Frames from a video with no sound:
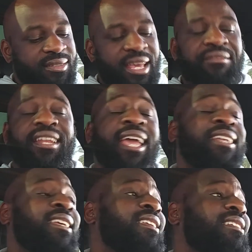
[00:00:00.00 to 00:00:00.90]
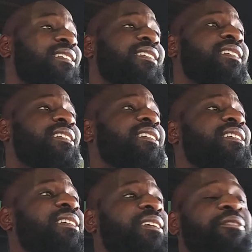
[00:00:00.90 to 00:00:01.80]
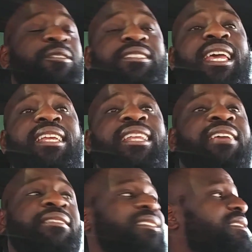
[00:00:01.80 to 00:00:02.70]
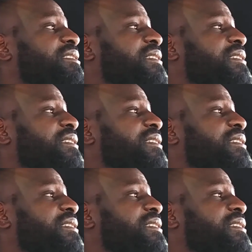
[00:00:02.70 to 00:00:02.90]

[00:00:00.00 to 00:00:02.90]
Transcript: Devin Haney versus Tank Davis.